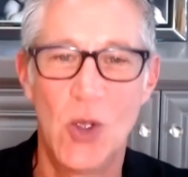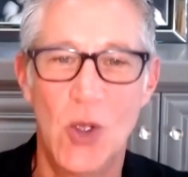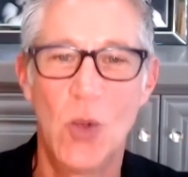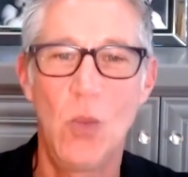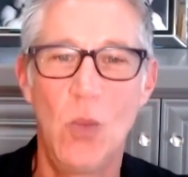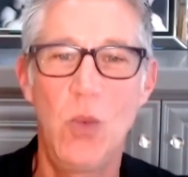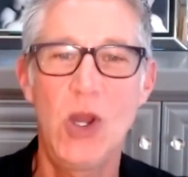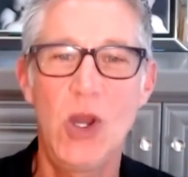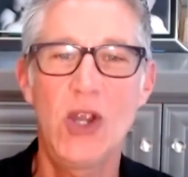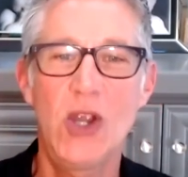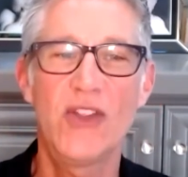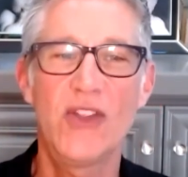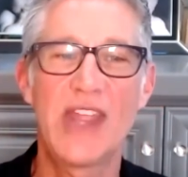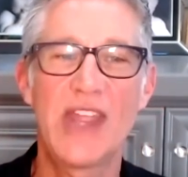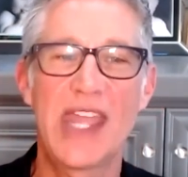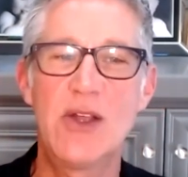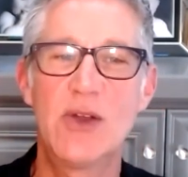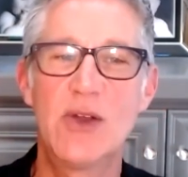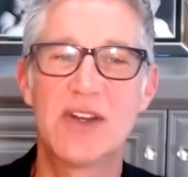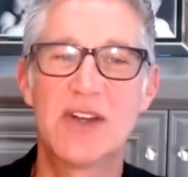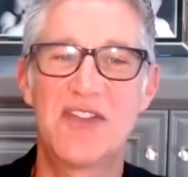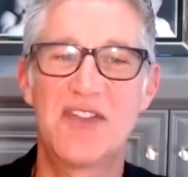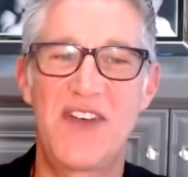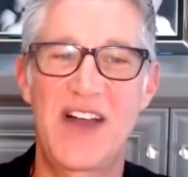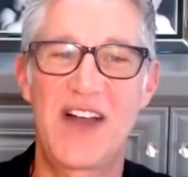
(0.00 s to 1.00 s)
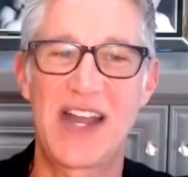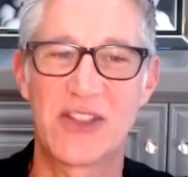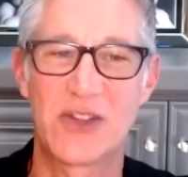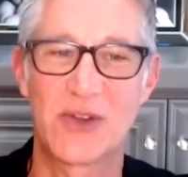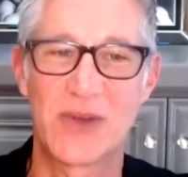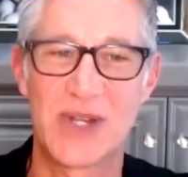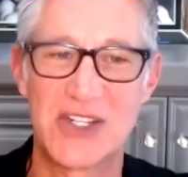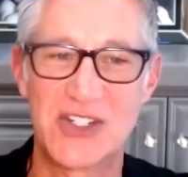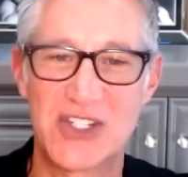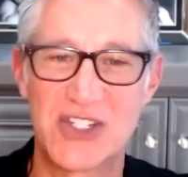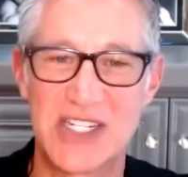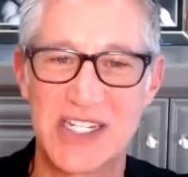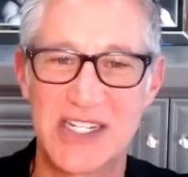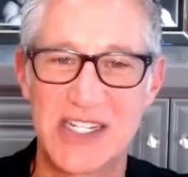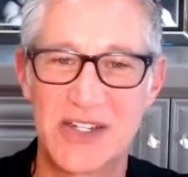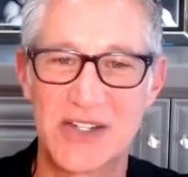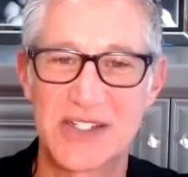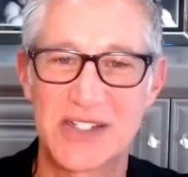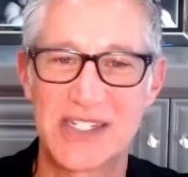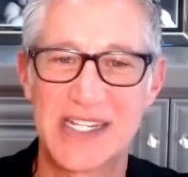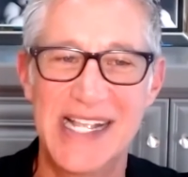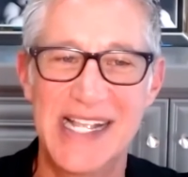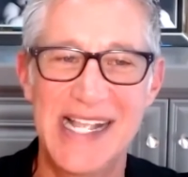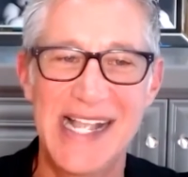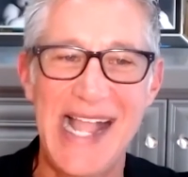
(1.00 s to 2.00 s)
Where are they going to find their
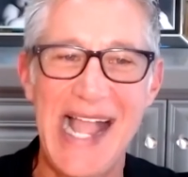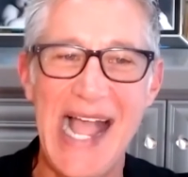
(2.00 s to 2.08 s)
engineers?